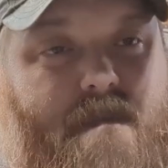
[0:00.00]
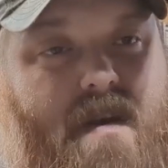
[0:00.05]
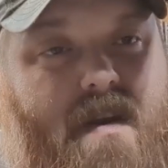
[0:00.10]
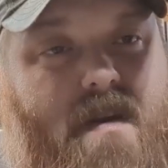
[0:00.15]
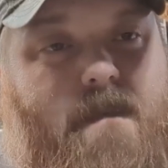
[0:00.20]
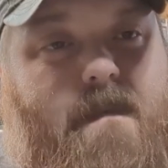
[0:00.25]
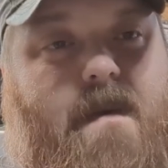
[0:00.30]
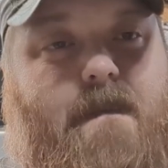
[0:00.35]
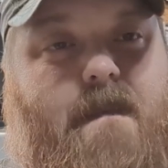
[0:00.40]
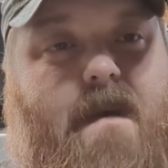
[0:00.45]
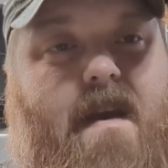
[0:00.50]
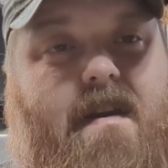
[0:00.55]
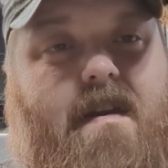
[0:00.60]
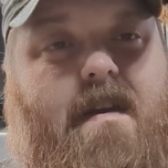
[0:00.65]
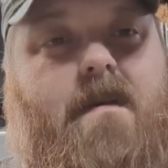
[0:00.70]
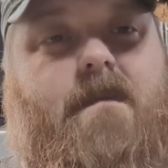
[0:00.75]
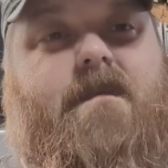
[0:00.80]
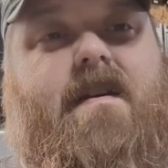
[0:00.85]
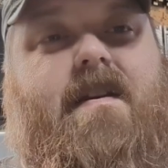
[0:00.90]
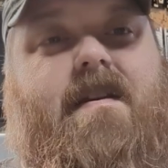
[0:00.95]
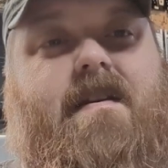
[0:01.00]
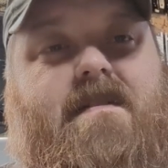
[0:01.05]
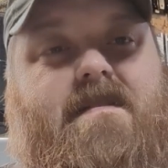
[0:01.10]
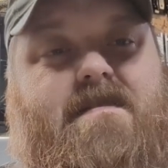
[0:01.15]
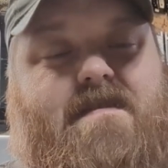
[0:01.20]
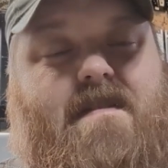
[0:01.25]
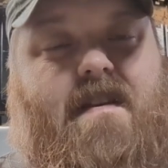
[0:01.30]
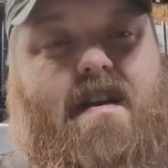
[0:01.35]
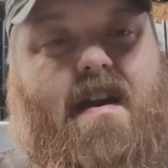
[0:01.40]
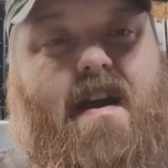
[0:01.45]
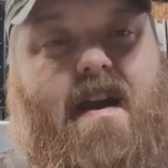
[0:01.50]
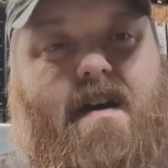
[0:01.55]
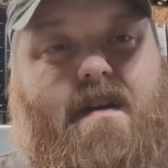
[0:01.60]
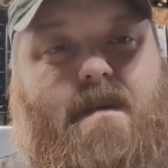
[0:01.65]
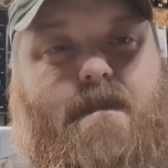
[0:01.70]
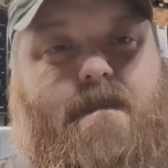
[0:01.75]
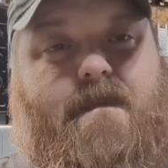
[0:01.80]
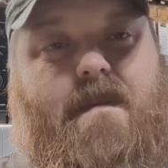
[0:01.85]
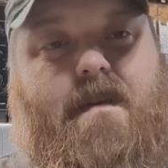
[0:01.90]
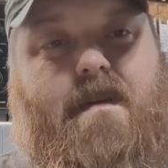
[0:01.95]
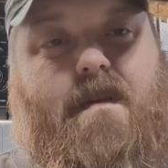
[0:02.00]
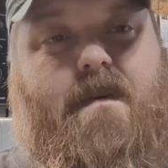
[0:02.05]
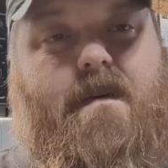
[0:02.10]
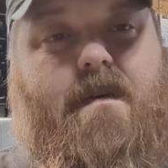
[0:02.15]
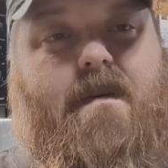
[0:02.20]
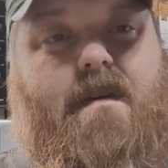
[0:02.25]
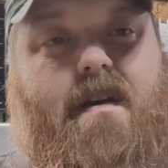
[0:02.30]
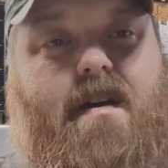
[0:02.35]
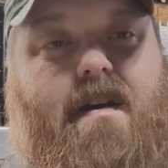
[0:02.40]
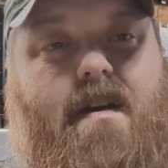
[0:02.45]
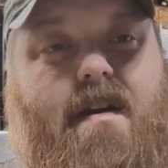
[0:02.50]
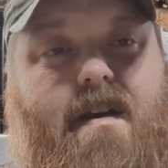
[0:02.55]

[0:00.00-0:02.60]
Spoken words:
Going to be making up videos on how to do